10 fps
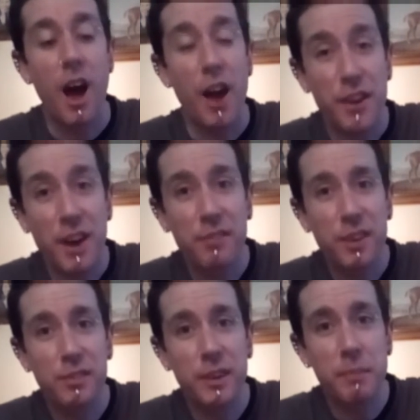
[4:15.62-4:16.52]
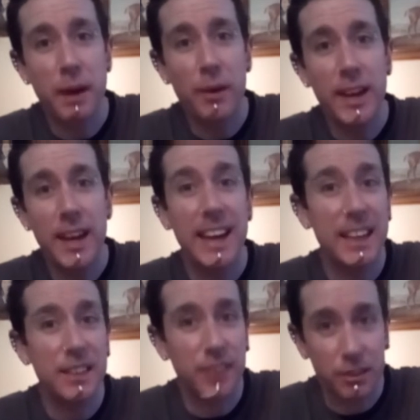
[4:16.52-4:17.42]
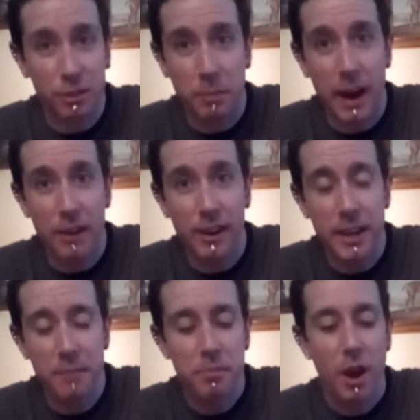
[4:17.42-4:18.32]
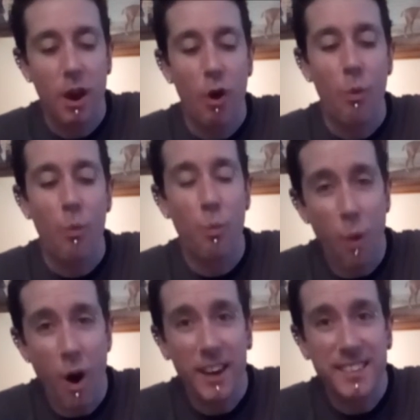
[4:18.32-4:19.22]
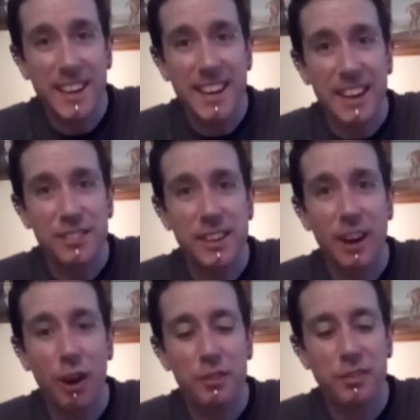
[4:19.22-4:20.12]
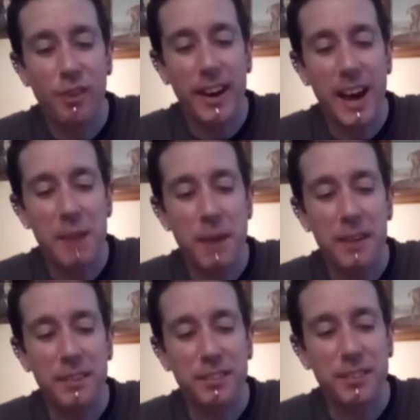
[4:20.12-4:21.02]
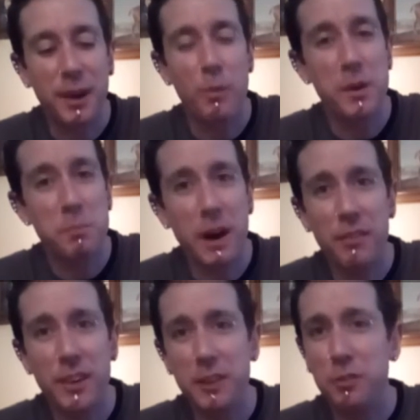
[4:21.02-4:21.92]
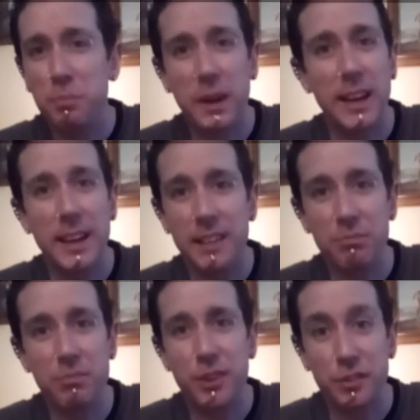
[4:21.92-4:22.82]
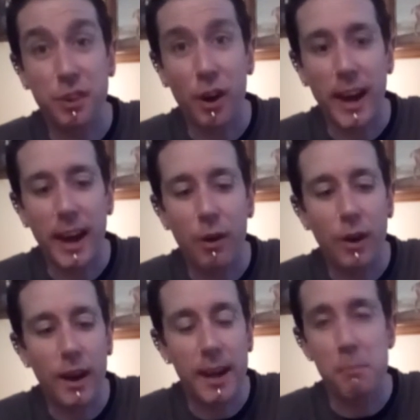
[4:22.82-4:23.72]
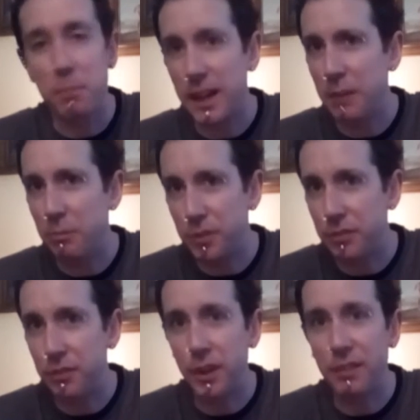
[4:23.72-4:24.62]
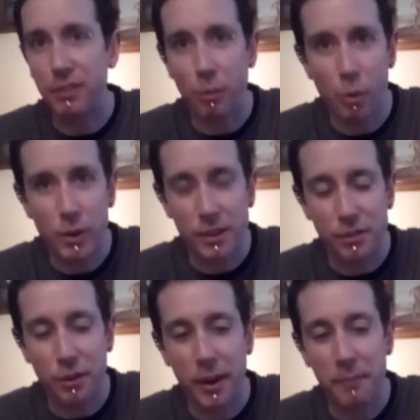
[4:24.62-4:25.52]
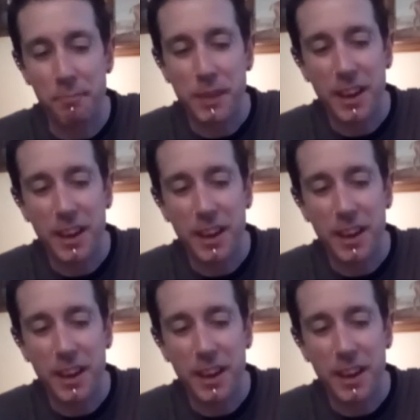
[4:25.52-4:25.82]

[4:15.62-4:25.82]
Another good thing about it is the actual battery. What I did actually go to find out about this is that when the battery is beginning to die out, it bleeps to give you a warning sign.